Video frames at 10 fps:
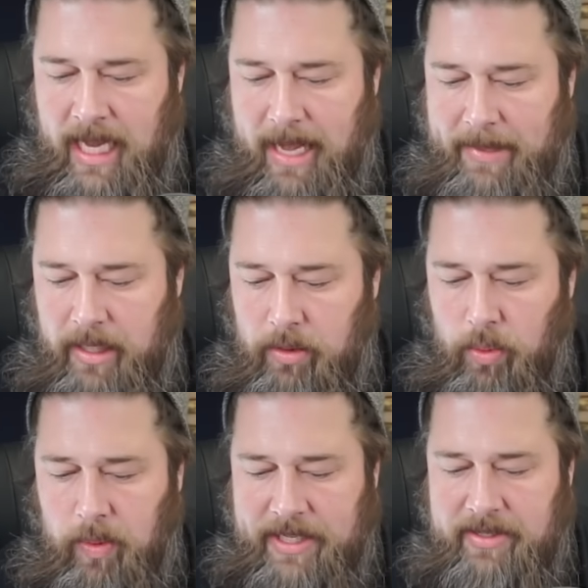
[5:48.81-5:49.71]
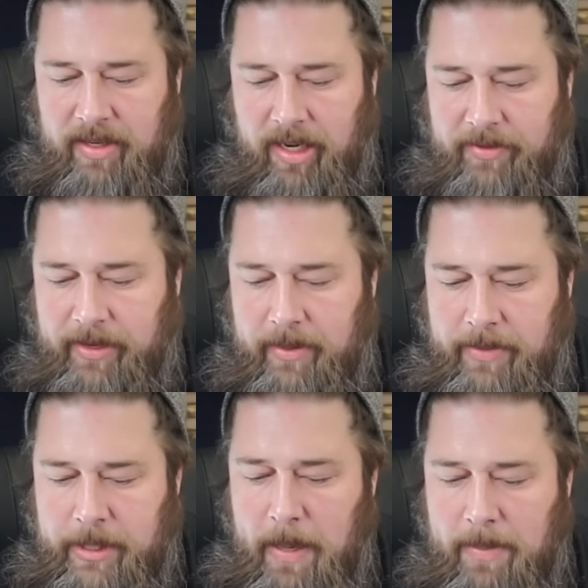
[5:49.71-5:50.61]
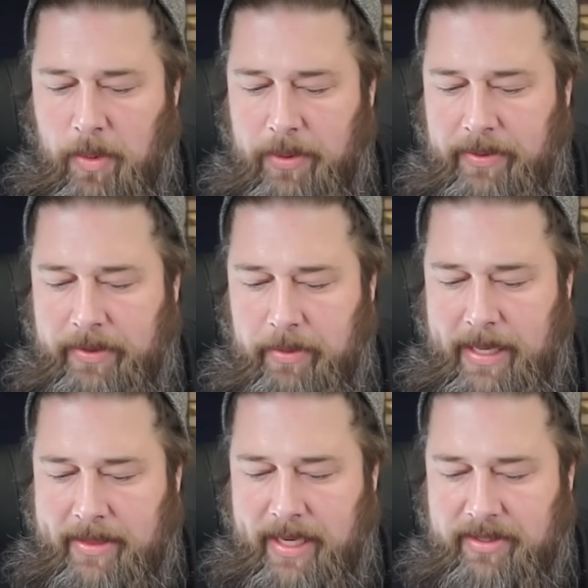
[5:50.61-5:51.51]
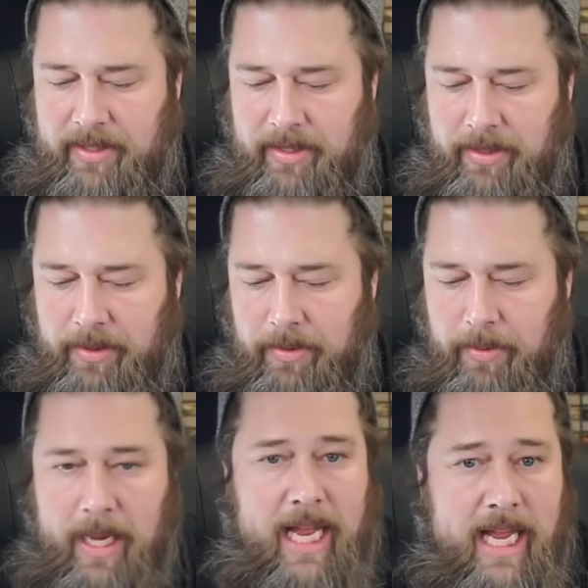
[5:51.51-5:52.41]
I mean, ooh, Registar Alpha. This might be worth a little bit thanks to